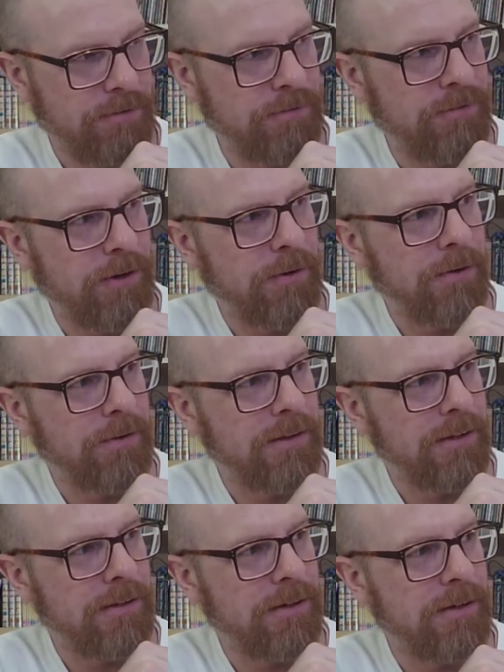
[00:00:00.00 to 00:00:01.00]
photo
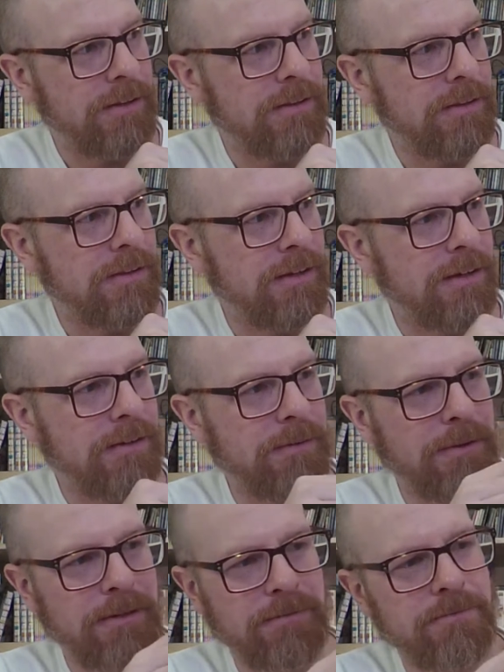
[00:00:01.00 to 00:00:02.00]
litho, I think. I
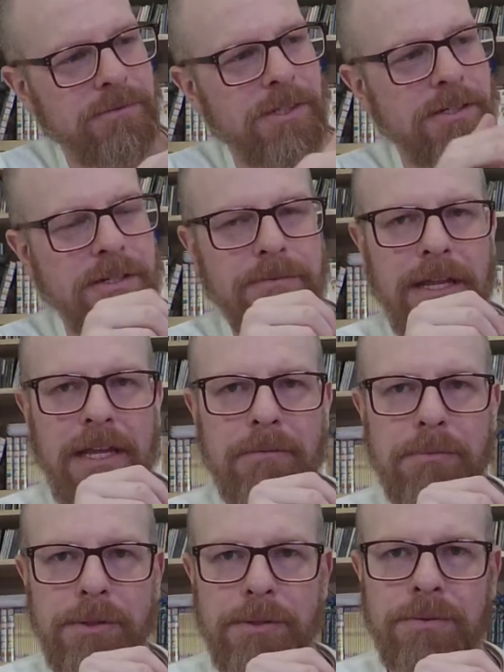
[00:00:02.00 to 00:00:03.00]
mean, judging by that
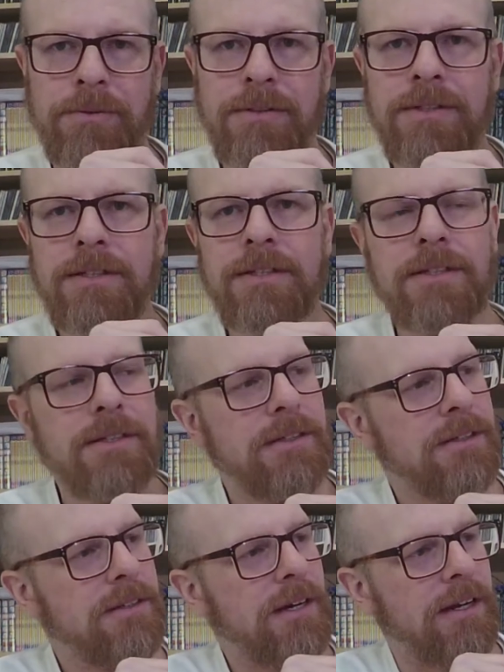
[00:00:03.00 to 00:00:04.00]
blue,
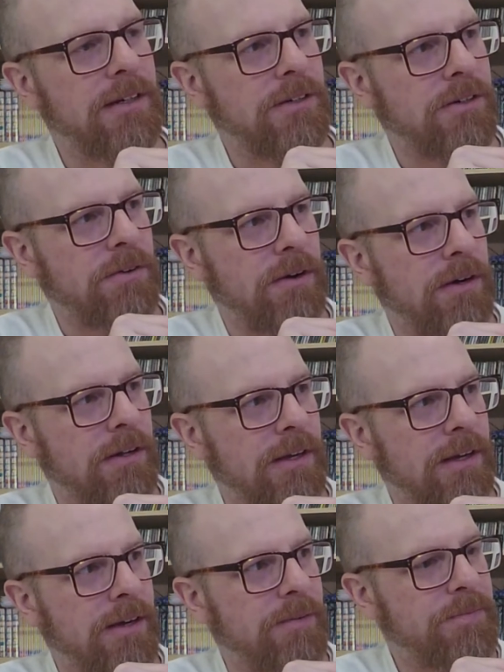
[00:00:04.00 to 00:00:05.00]
I didn't draw
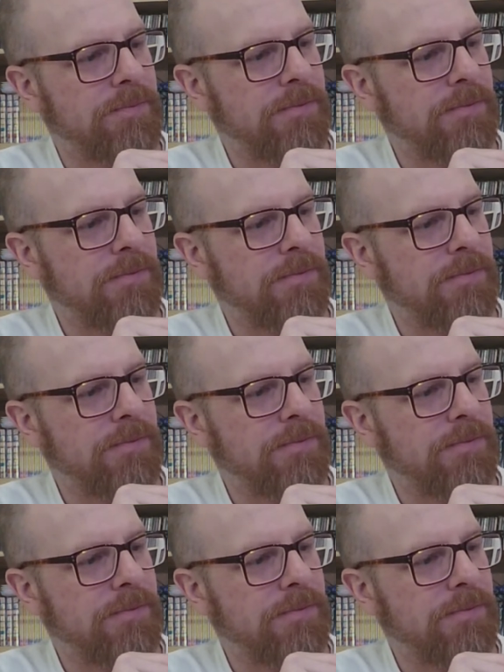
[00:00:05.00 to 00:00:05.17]
that.